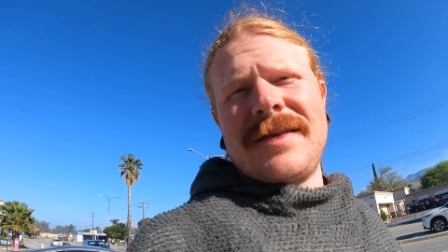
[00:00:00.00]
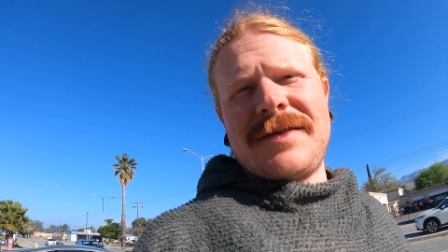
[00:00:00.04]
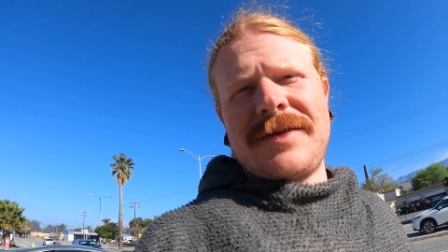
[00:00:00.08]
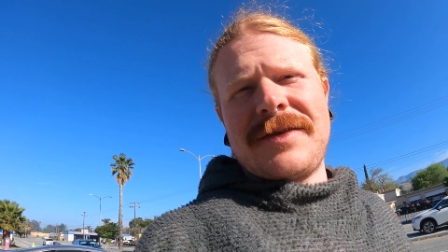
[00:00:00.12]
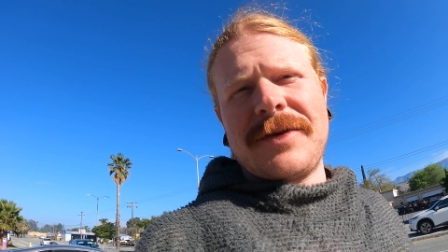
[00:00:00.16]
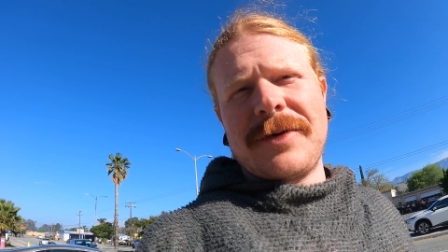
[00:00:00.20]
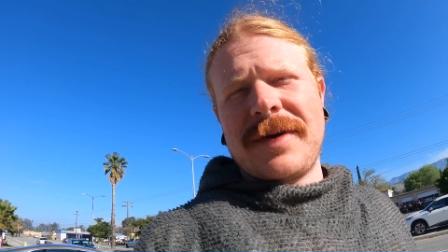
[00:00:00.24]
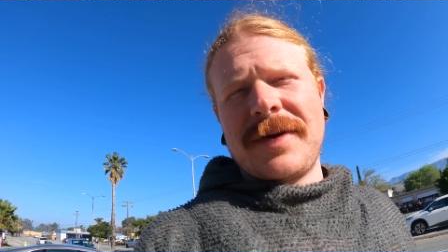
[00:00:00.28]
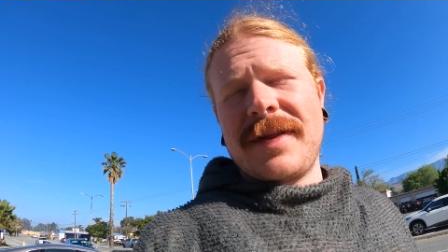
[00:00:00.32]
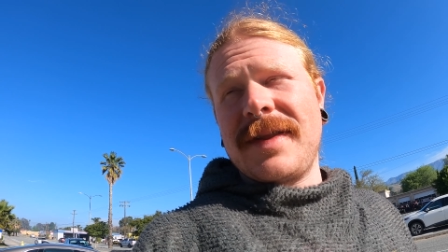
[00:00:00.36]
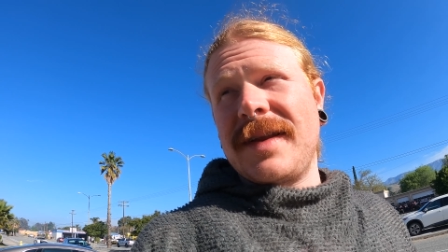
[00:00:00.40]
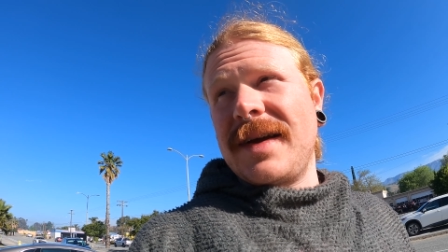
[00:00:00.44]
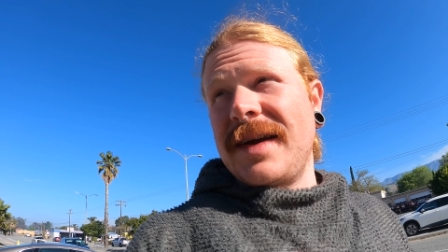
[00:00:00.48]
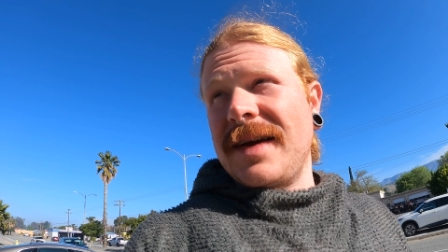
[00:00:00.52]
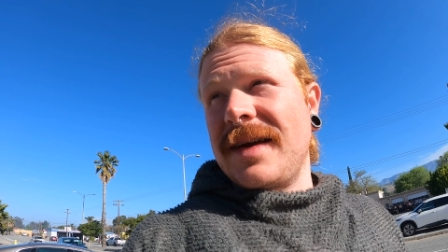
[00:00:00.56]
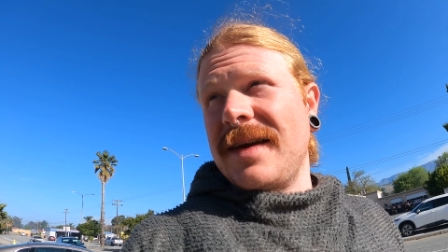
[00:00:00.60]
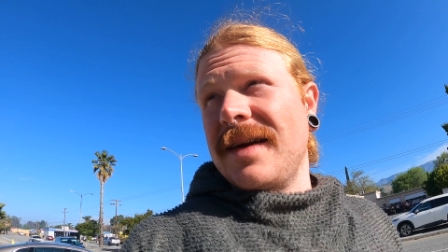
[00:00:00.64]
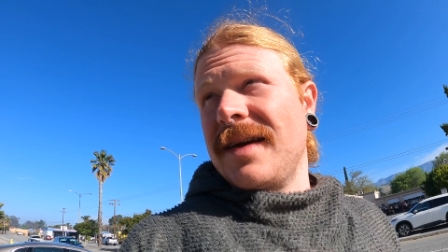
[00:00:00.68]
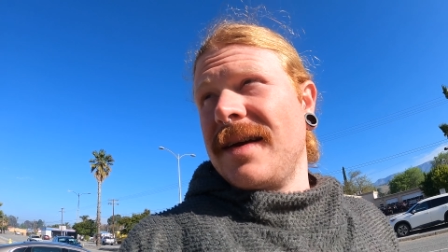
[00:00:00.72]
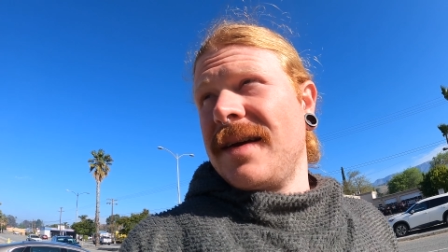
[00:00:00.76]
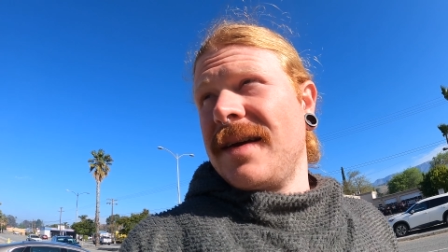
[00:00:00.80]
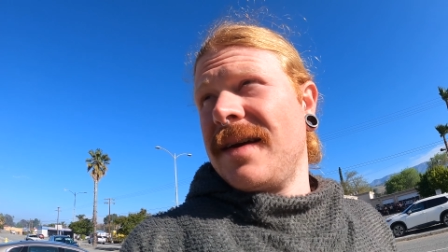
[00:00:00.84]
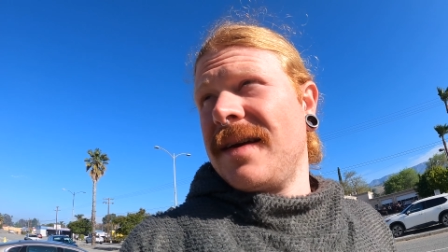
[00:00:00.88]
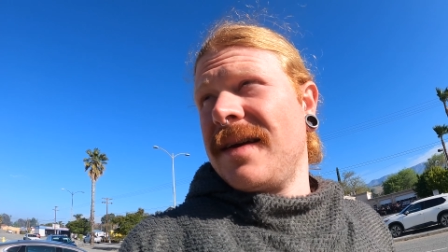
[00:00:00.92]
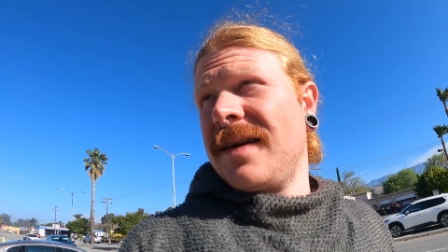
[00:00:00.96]
doing
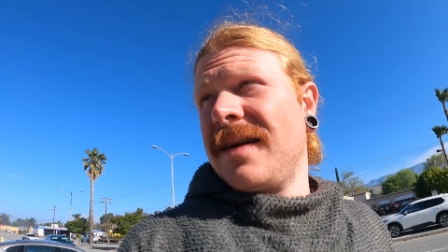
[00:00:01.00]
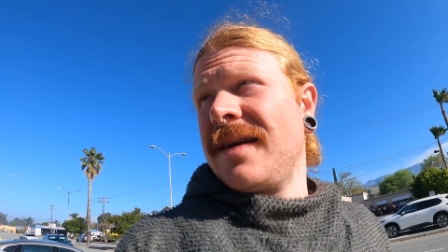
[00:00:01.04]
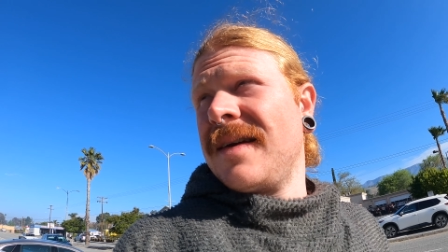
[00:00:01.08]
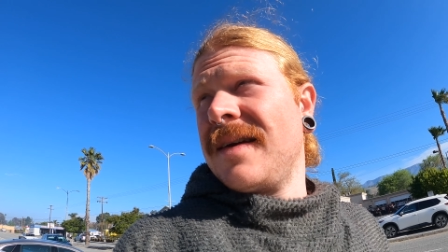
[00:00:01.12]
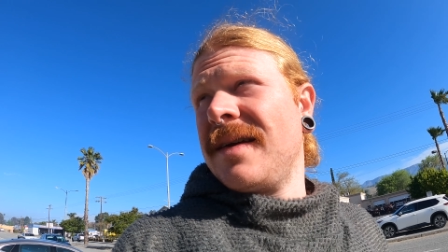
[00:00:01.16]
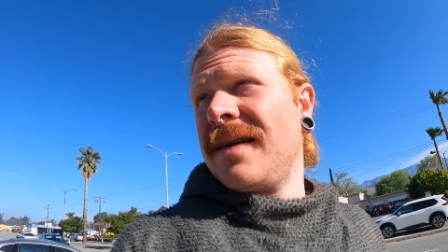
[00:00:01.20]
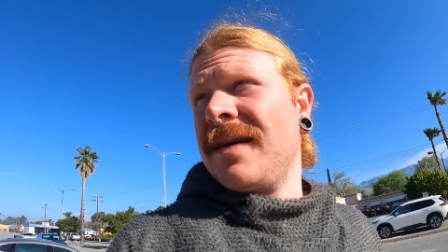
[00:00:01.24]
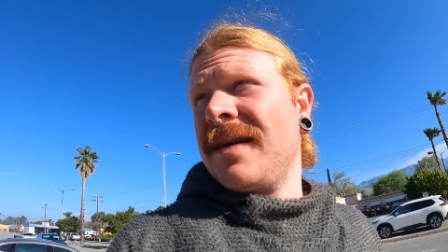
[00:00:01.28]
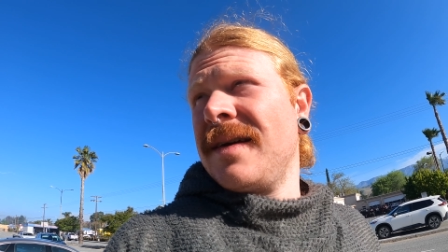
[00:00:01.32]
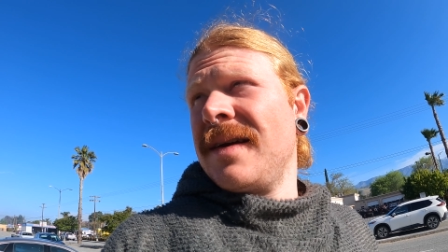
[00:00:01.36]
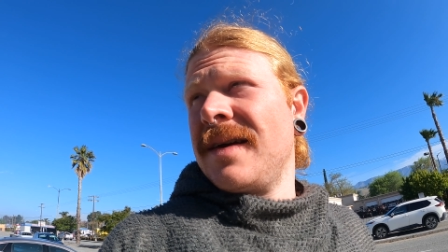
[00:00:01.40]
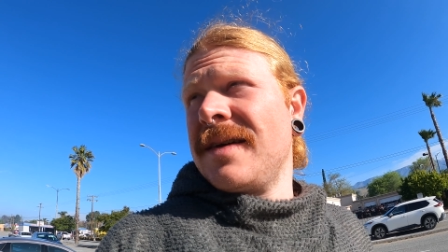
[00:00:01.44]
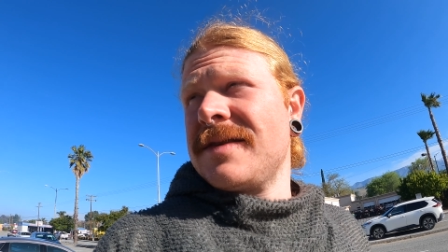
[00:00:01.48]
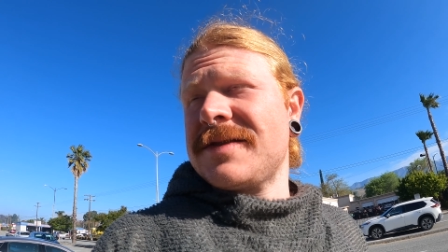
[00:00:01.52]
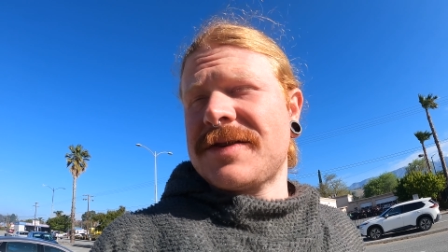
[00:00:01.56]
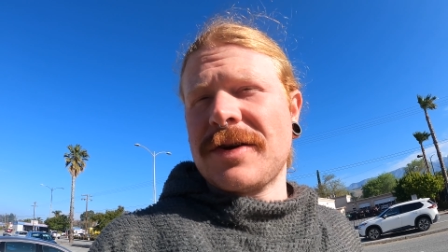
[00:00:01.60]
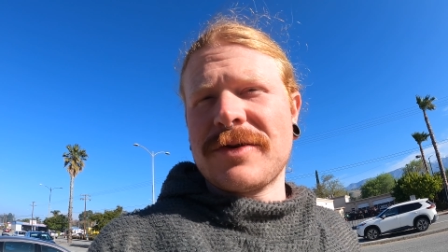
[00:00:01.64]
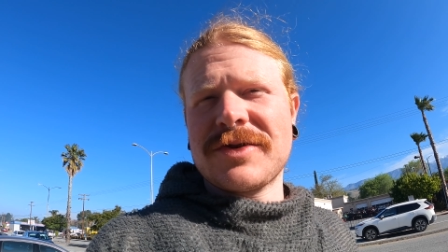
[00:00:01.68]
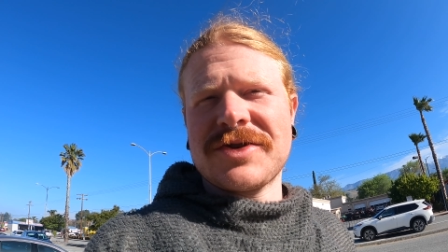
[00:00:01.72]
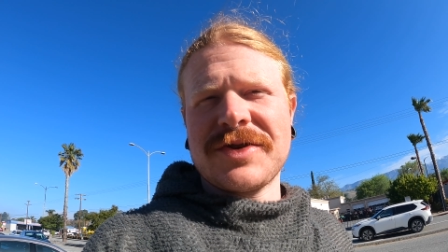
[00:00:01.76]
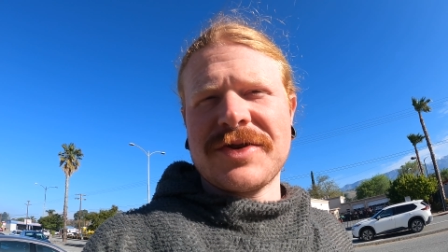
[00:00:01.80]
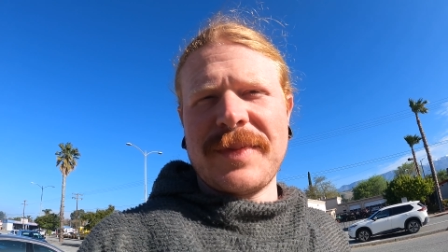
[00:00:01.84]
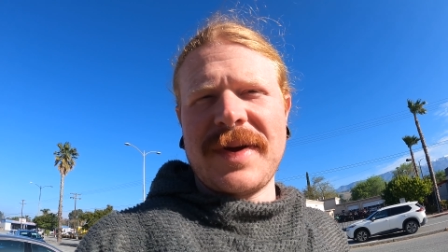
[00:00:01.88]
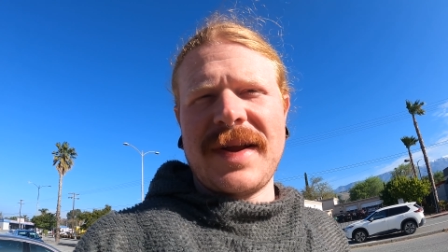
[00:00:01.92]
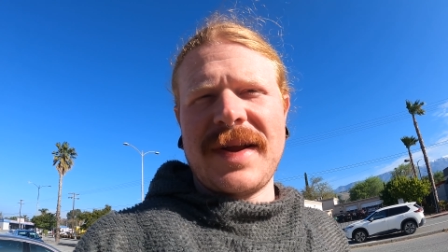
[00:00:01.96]
the
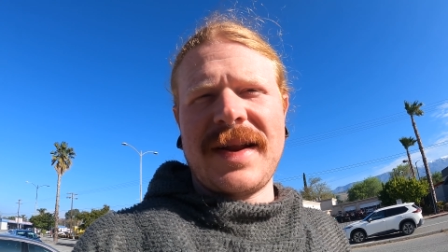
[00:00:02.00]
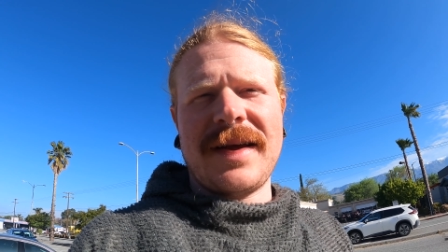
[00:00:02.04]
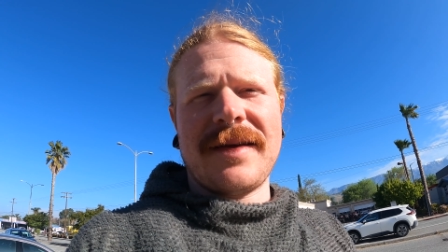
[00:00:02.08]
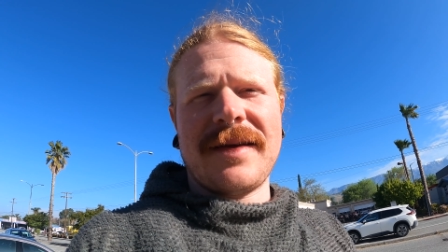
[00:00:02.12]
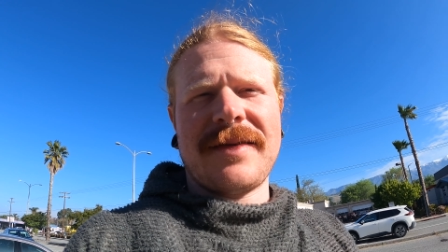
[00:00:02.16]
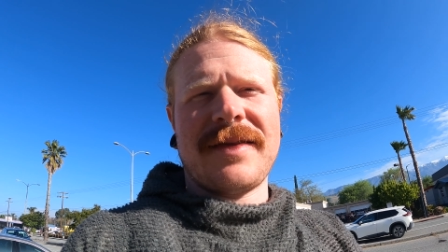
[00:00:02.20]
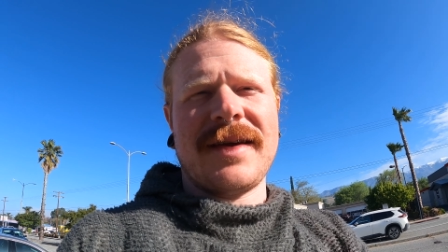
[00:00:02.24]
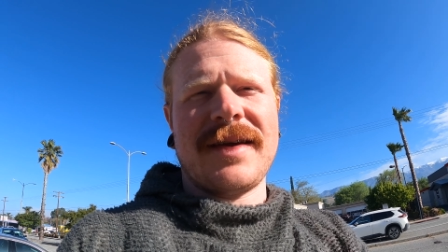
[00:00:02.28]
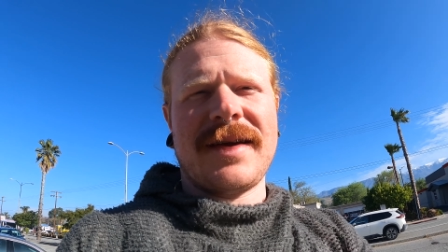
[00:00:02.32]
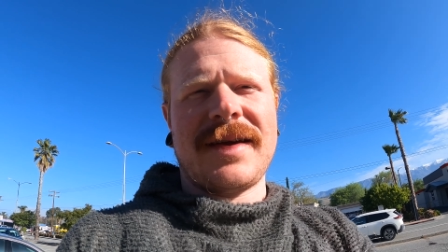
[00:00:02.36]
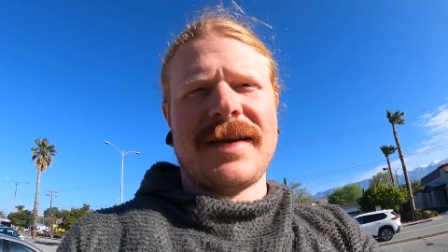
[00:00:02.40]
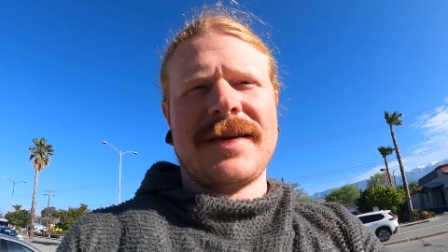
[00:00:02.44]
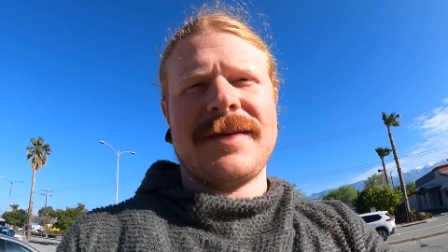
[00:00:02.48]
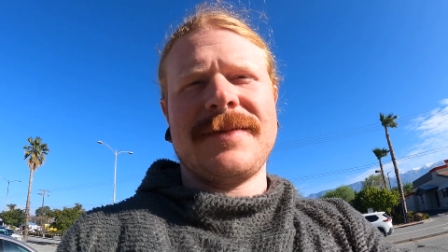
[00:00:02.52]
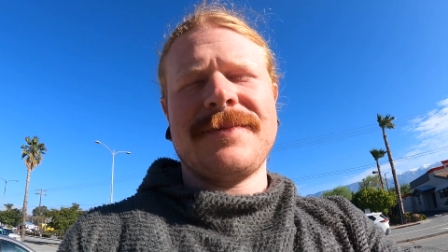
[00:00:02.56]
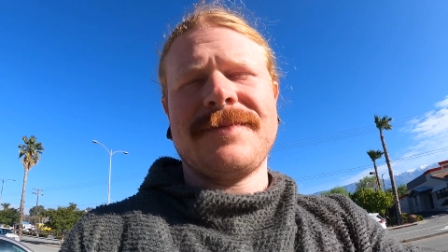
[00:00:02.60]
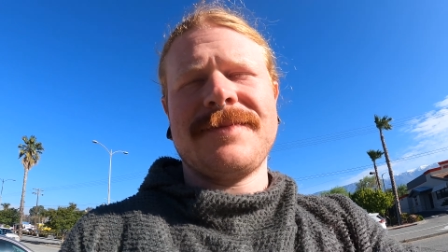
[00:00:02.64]
social media thing.